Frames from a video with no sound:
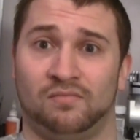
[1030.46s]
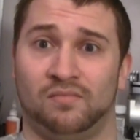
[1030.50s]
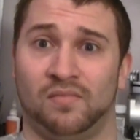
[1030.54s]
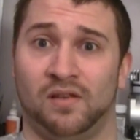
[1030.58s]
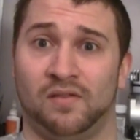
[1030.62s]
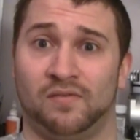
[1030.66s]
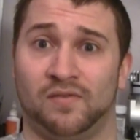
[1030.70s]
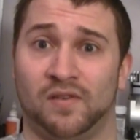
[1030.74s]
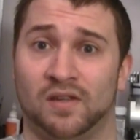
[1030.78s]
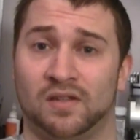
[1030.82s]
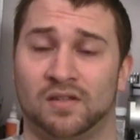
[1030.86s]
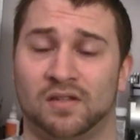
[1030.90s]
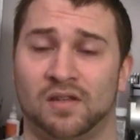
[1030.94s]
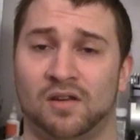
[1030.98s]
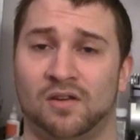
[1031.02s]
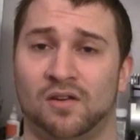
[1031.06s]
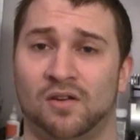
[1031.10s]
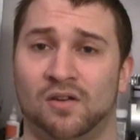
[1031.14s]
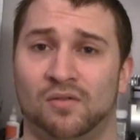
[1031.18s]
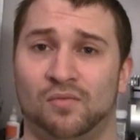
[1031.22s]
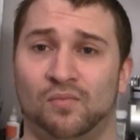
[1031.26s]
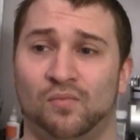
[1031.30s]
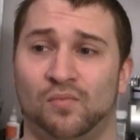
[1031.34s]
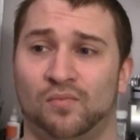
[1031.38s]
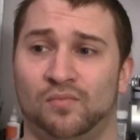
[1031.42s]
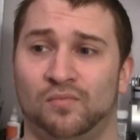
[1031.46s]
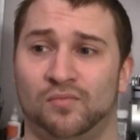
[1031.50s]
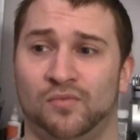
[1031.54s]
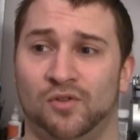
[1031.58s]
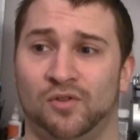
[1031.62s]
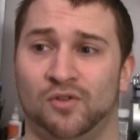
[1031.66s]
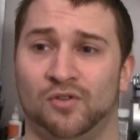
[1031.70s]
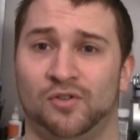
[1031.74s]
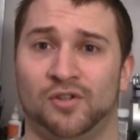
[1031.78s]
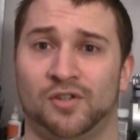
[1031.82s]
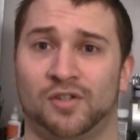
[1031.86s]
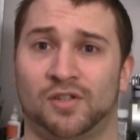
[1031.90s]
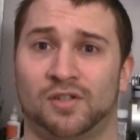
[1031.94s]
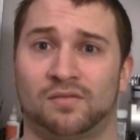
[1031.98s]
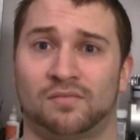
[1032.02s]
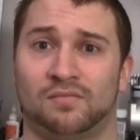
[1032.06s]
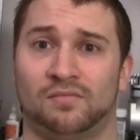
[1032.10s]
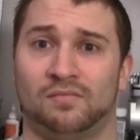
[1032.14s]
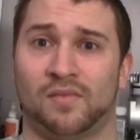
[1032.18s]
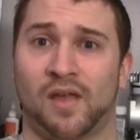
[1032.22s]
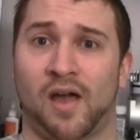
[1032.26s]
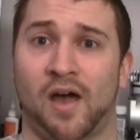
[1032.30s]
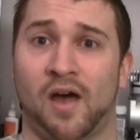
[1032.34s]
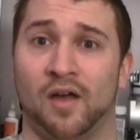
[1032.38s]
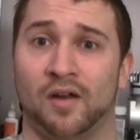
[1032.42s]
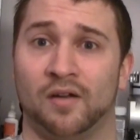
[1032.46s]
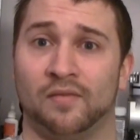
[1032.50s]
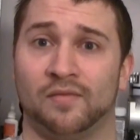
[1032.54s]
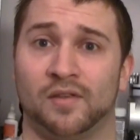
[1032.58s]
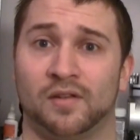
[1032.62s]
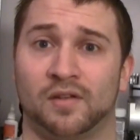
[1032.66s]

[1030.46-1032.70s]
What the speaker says: if they say no, you're just out of